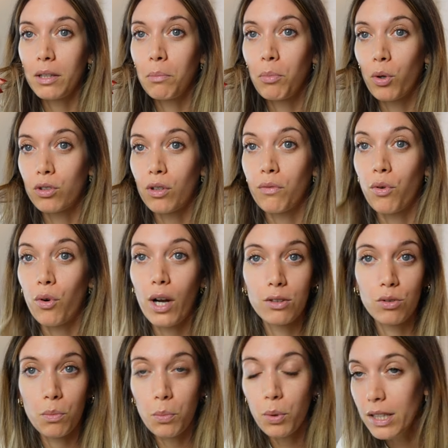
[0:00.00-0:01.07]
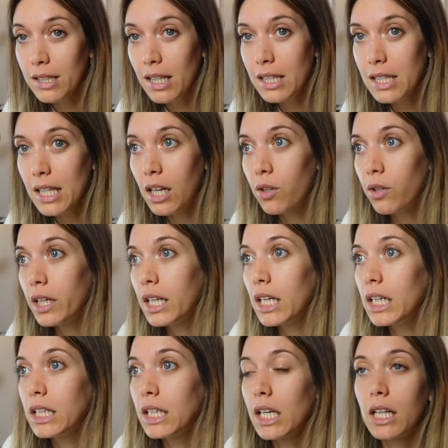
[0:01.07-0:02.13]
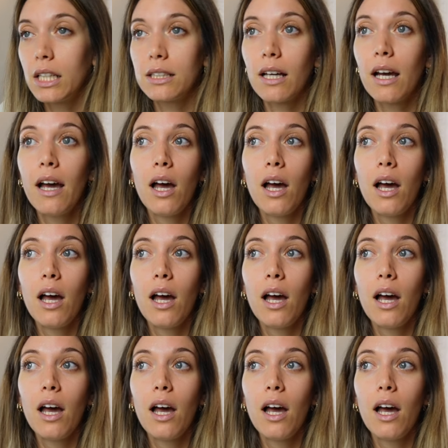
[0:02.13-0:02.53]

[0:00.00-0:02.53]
Portra 400 presets that I created, and